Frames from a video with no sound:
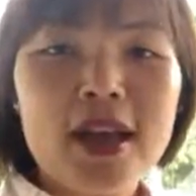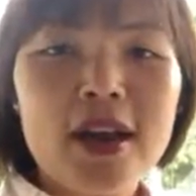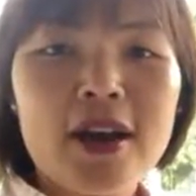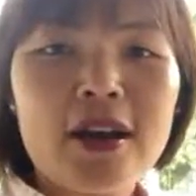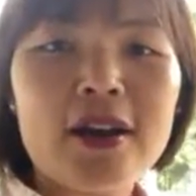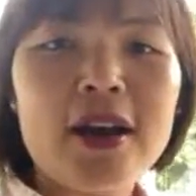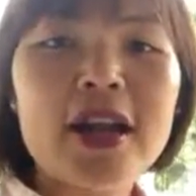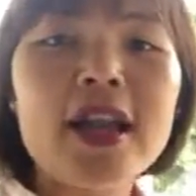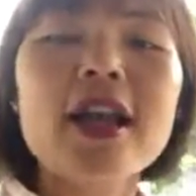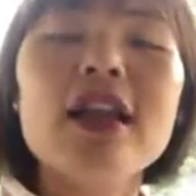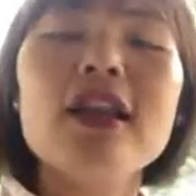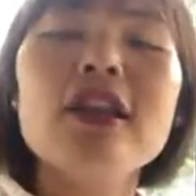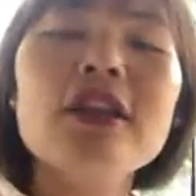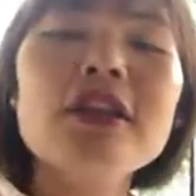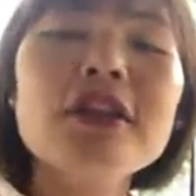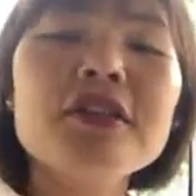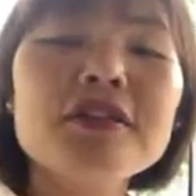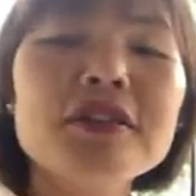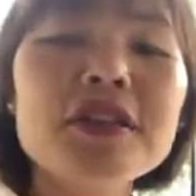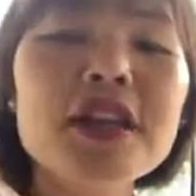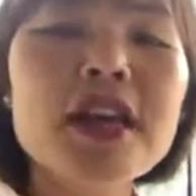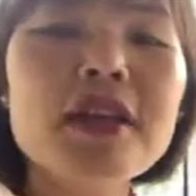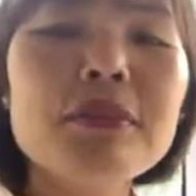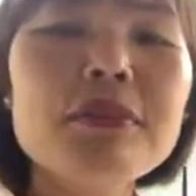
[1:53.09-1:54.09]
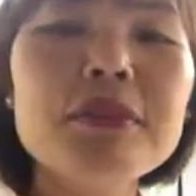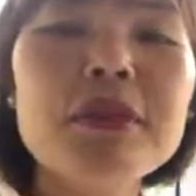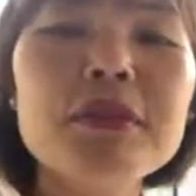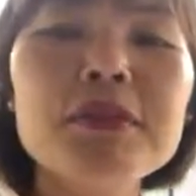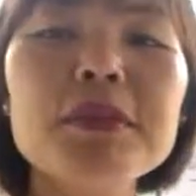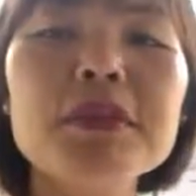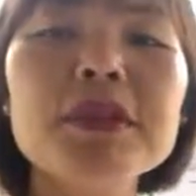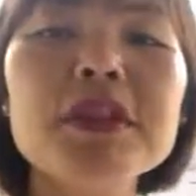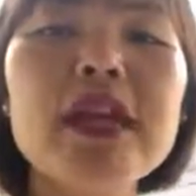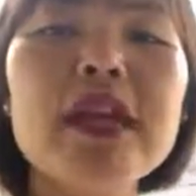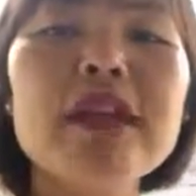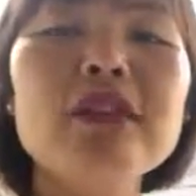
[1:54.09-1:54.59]
All right, a lot of time
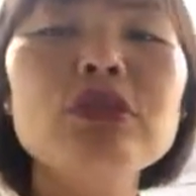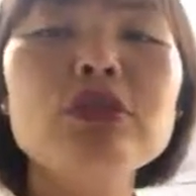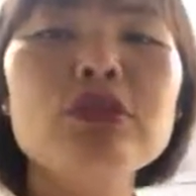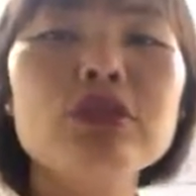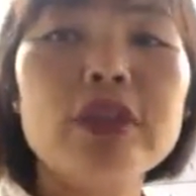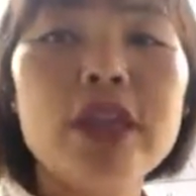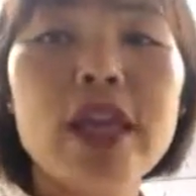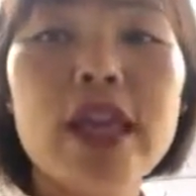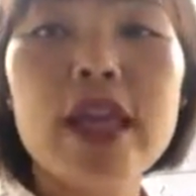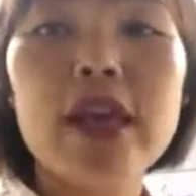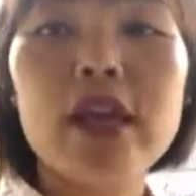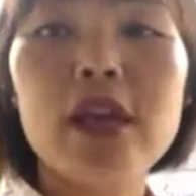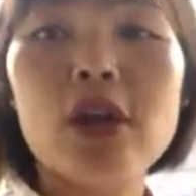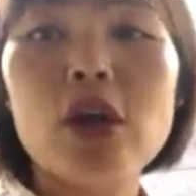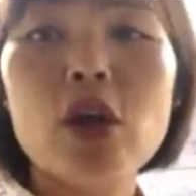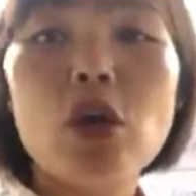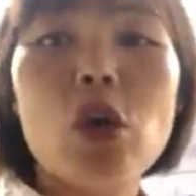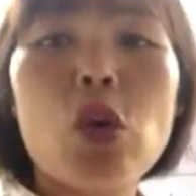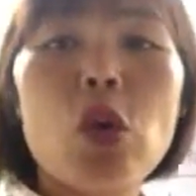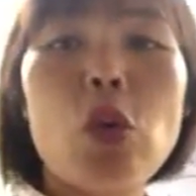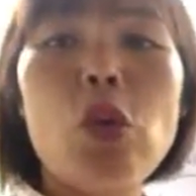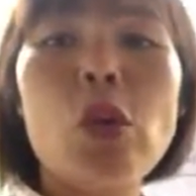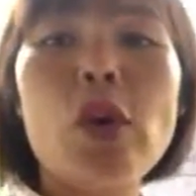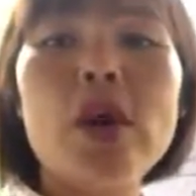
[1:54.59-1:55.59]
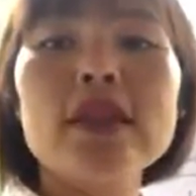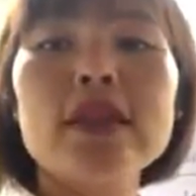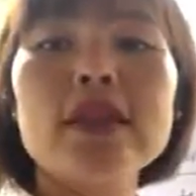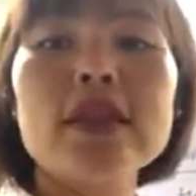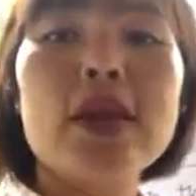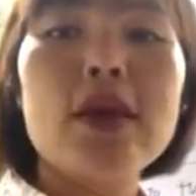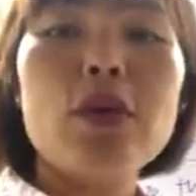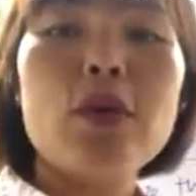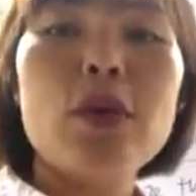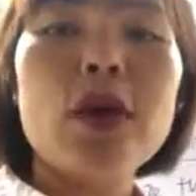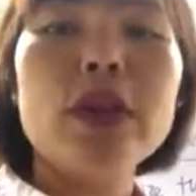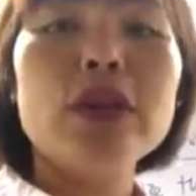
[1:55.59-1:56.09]
people tend to think what
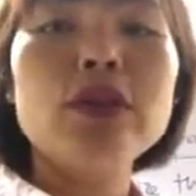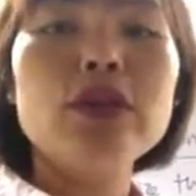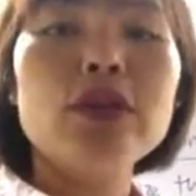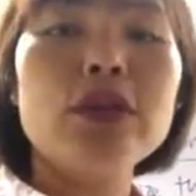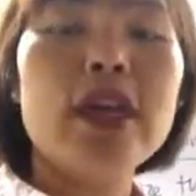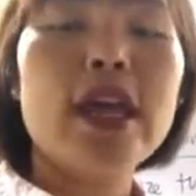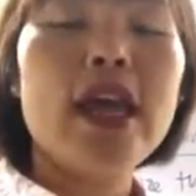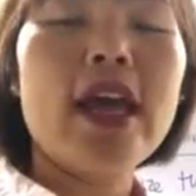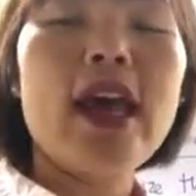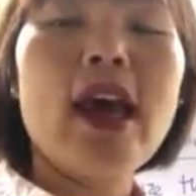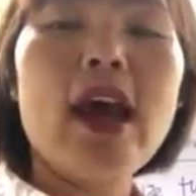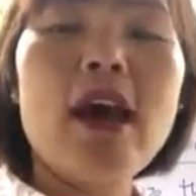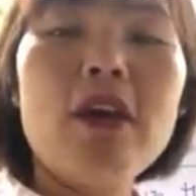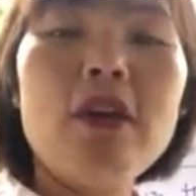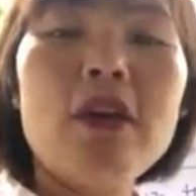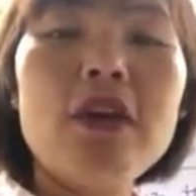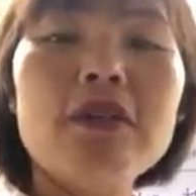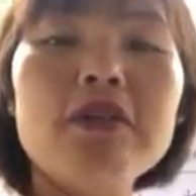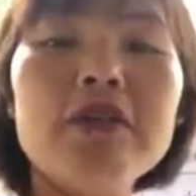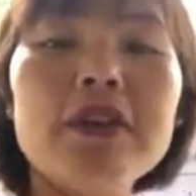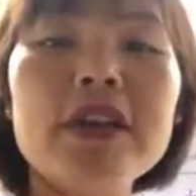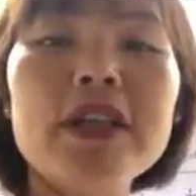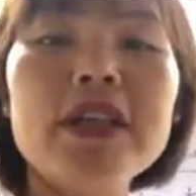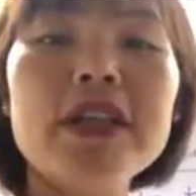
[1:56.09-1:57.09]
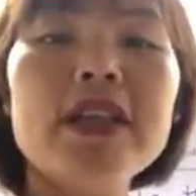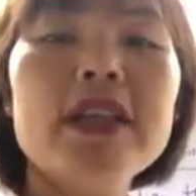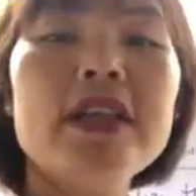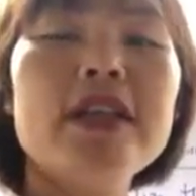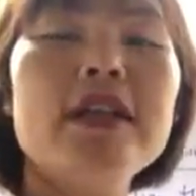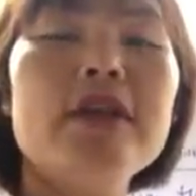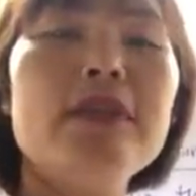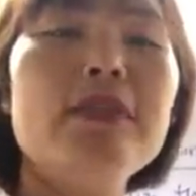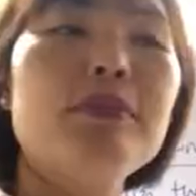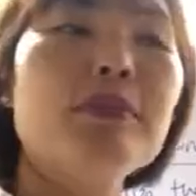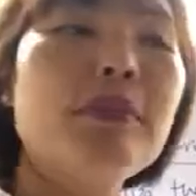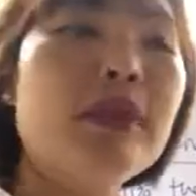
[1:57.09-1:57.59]
they want to get out of it
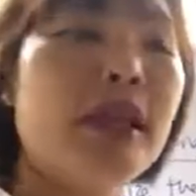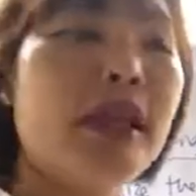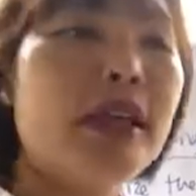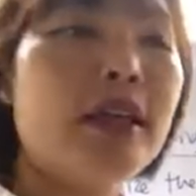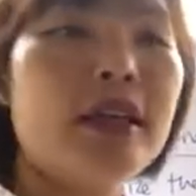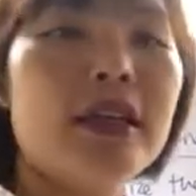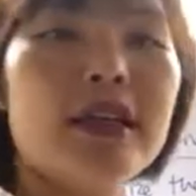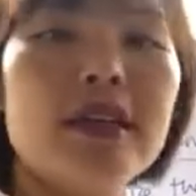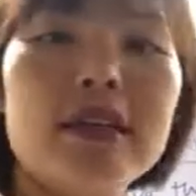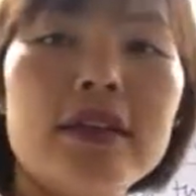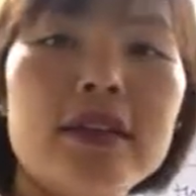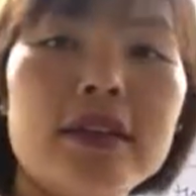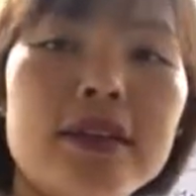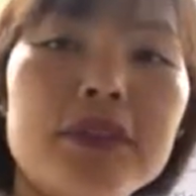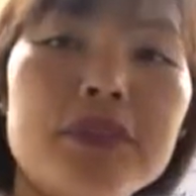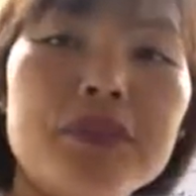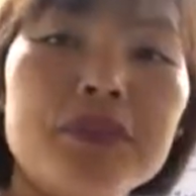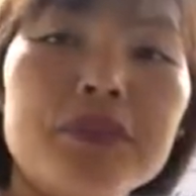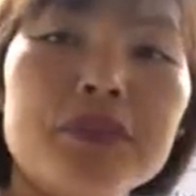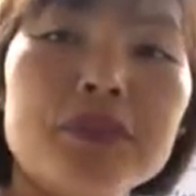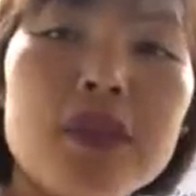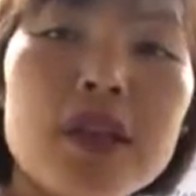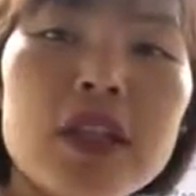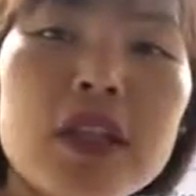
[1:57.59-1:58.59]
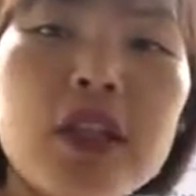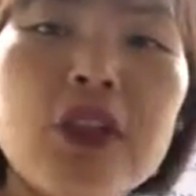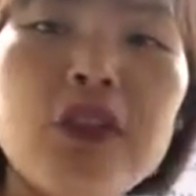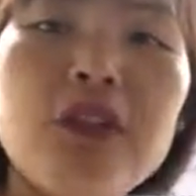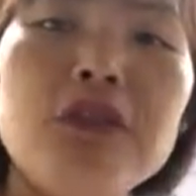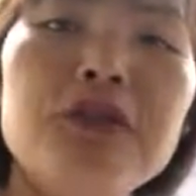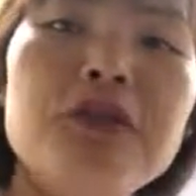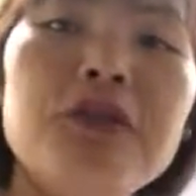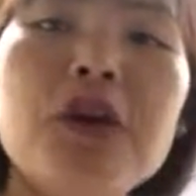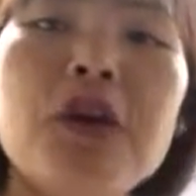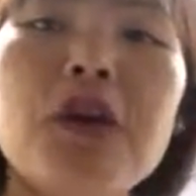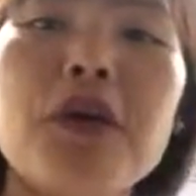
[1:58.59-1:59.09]
in a
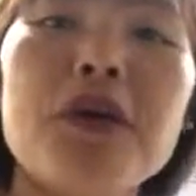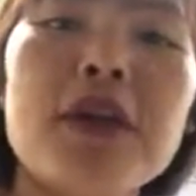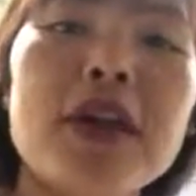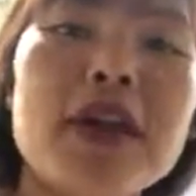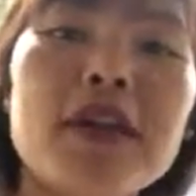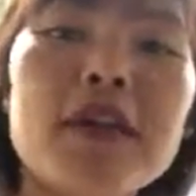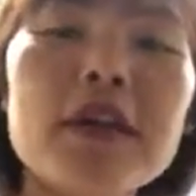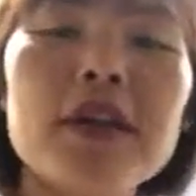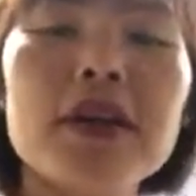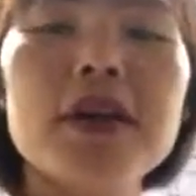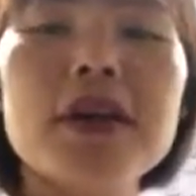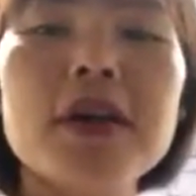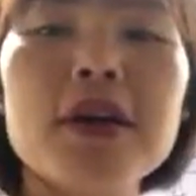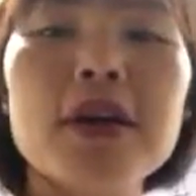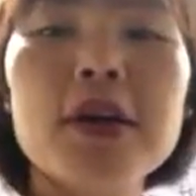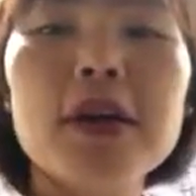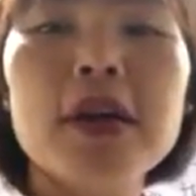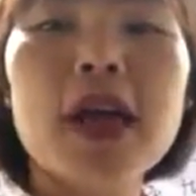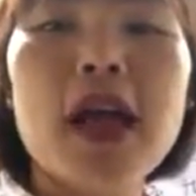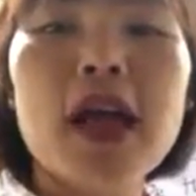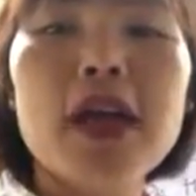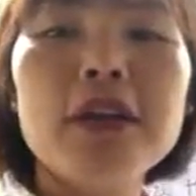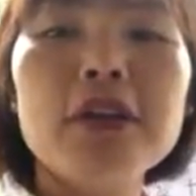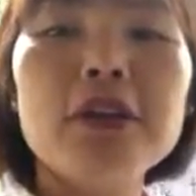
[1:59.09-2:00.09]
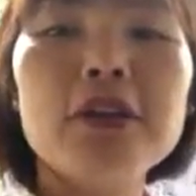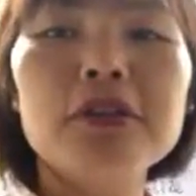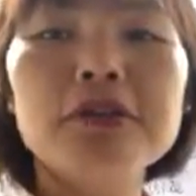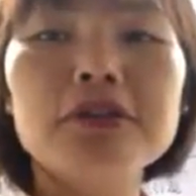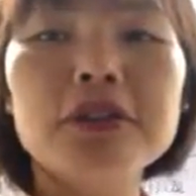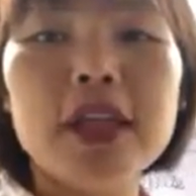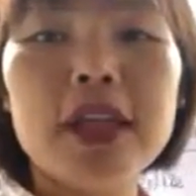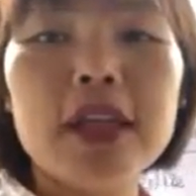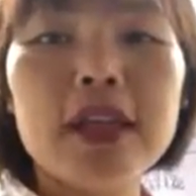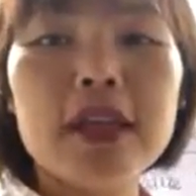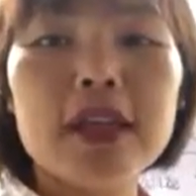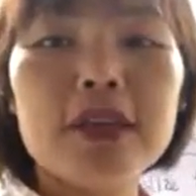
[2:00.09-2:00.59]
euphoric kind of
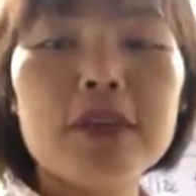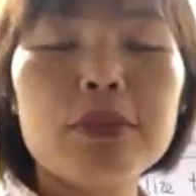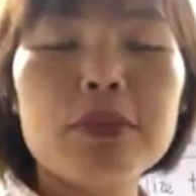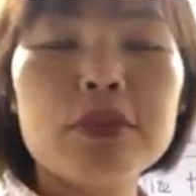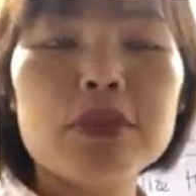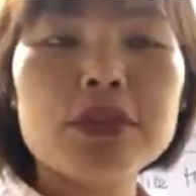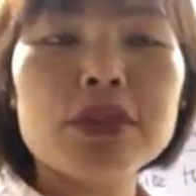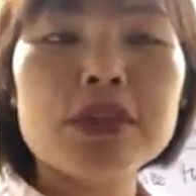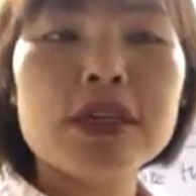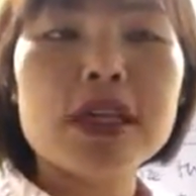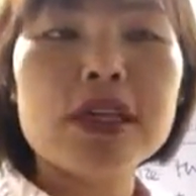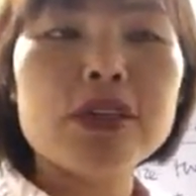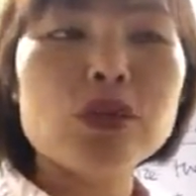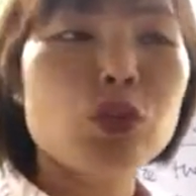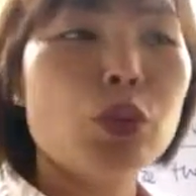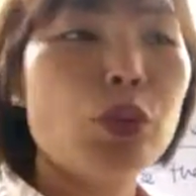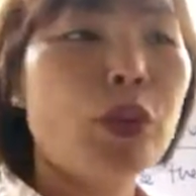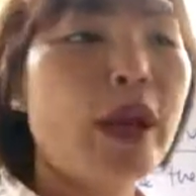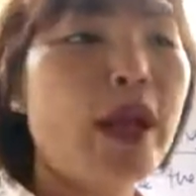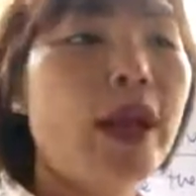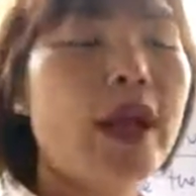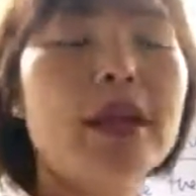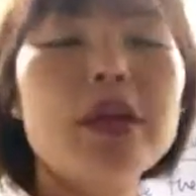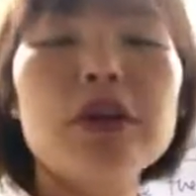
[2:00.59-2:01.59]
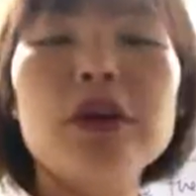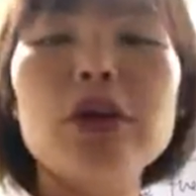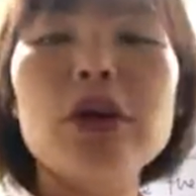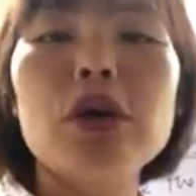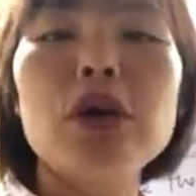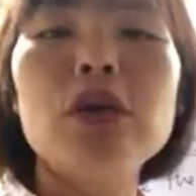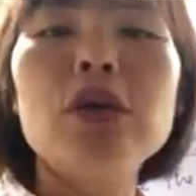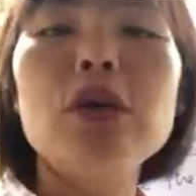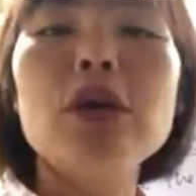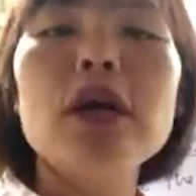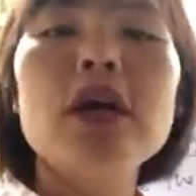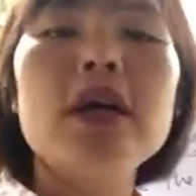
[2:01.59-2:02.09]
thinking process where,
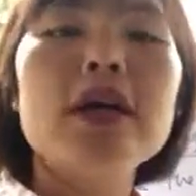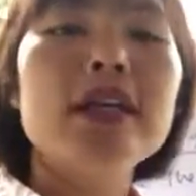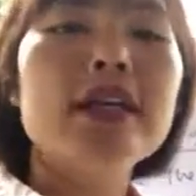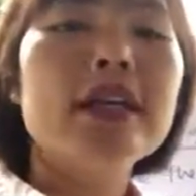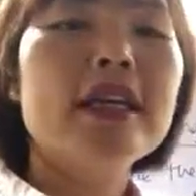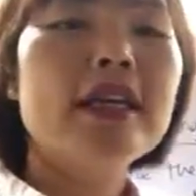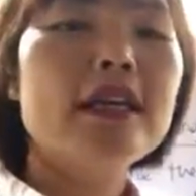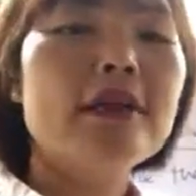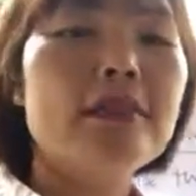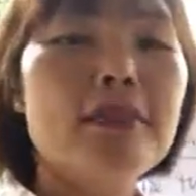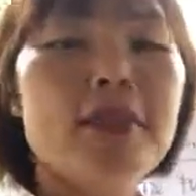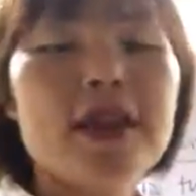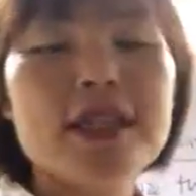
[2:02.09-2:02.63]
in the